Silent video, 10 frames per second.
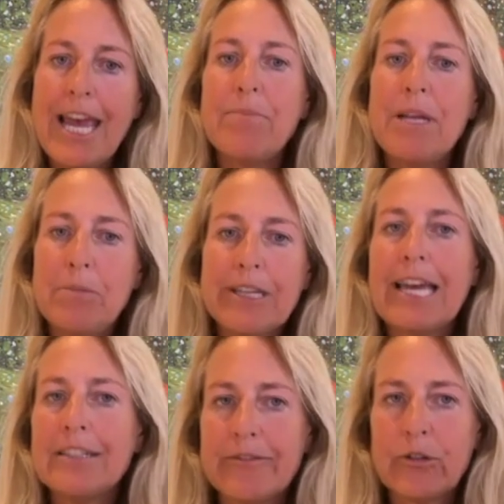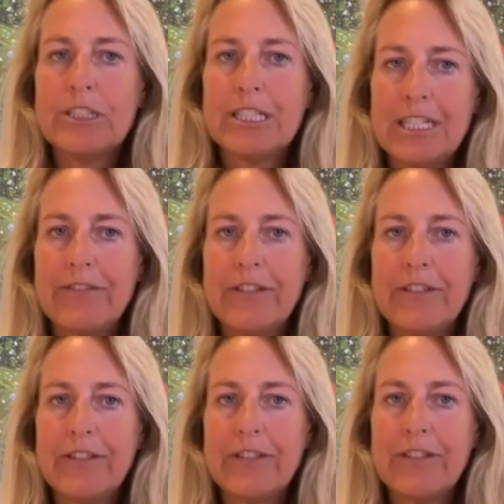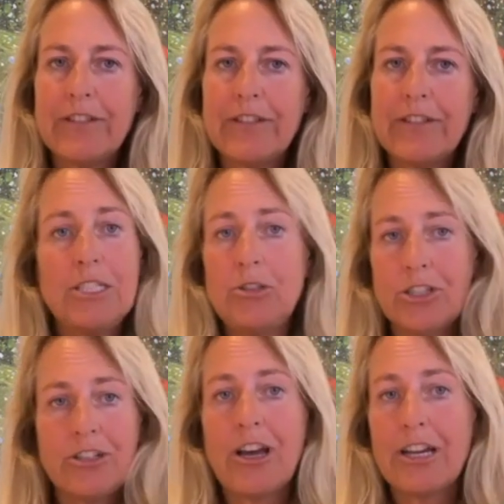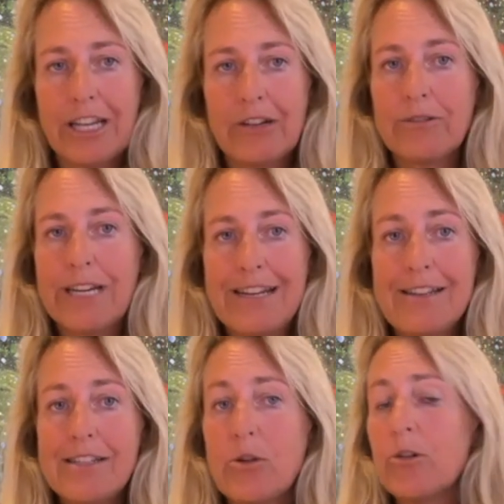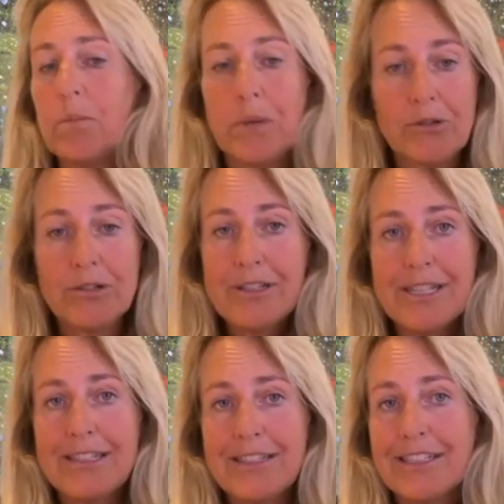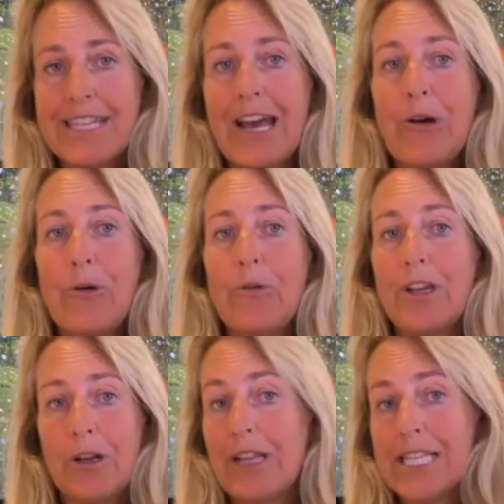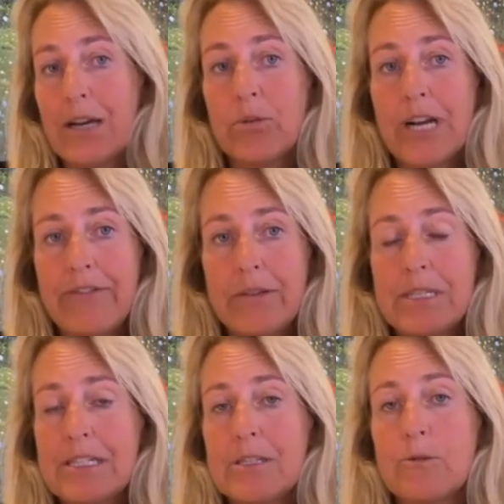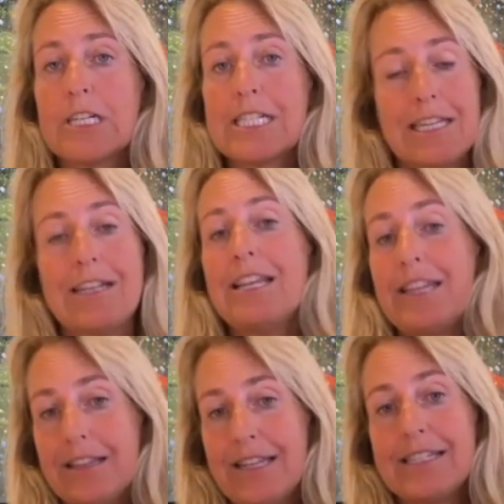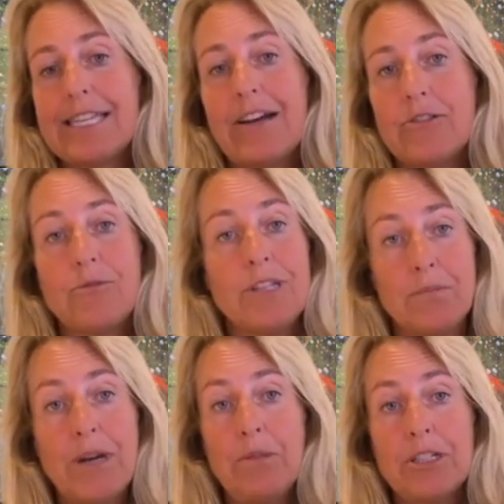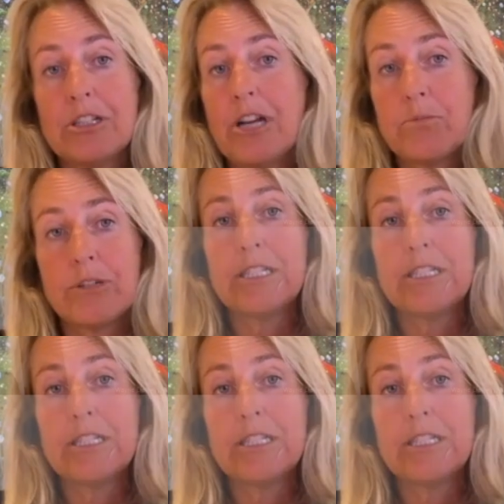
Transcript: people can't afford to live in the province, then you should not get a raise or a bonus. That's just how, that's how private business works. And I think that's how the public should operate as